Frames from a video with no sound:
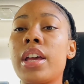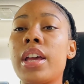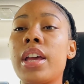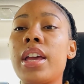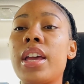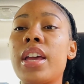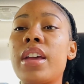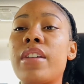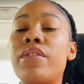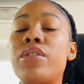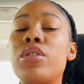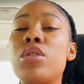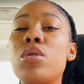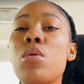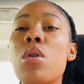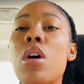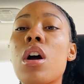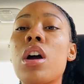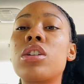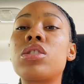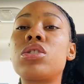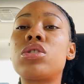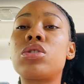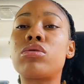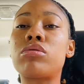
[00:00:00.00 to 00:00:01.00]
if you are
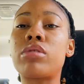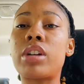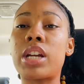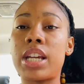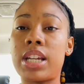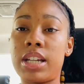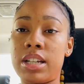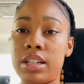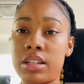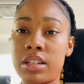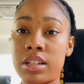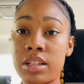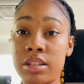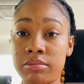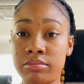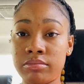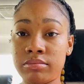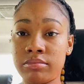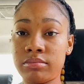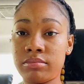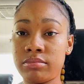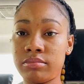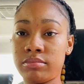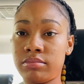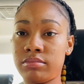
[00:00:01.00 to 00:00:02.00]
drained
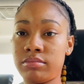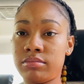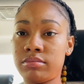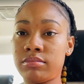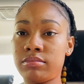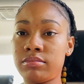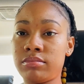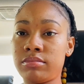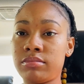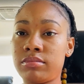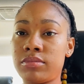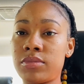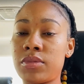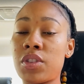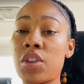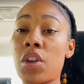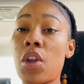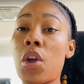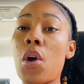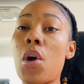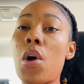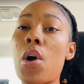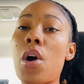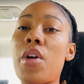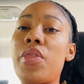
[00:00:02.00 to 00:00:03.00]

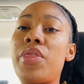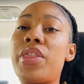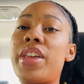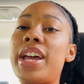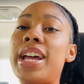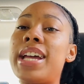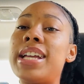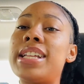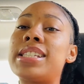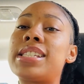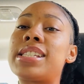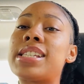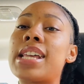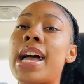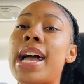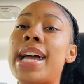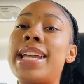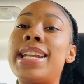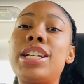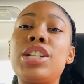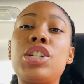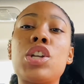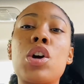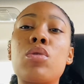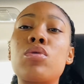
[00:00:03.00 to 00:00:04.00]
on the inside
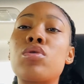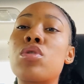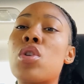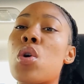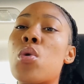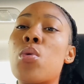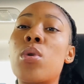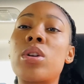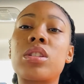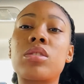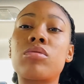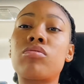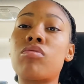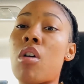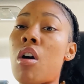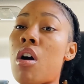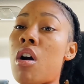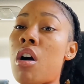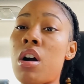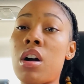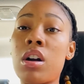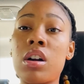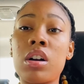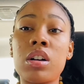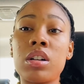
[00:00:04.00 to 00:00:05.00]
and don't know what's
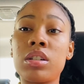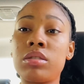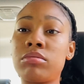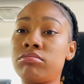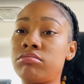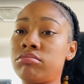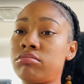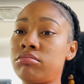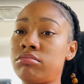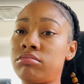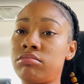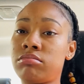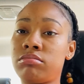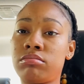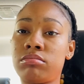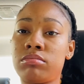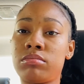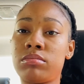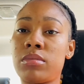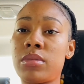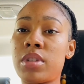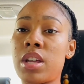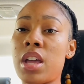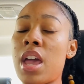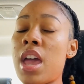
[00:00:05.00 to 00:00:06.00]
wrong,
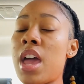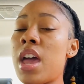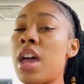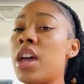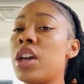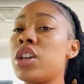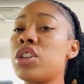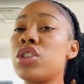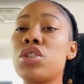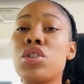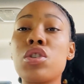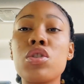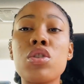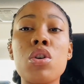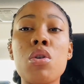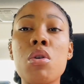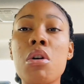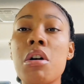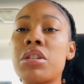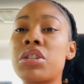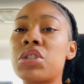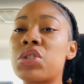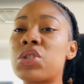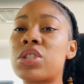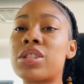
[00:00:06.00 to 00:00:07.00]
you don't
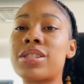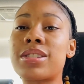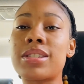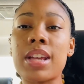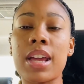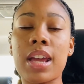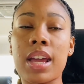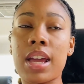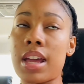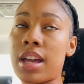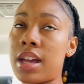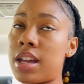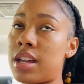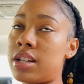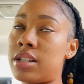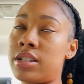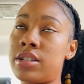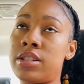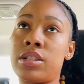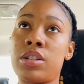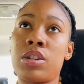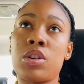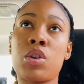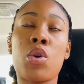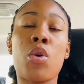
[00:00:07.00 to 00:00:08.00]

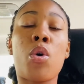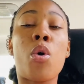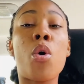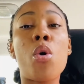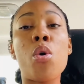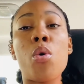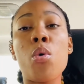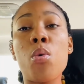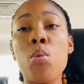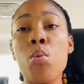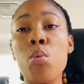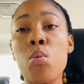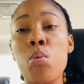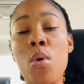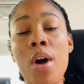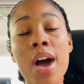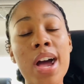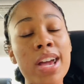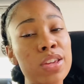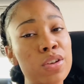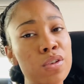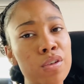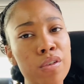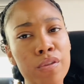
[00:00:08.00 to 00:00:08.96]
understand why you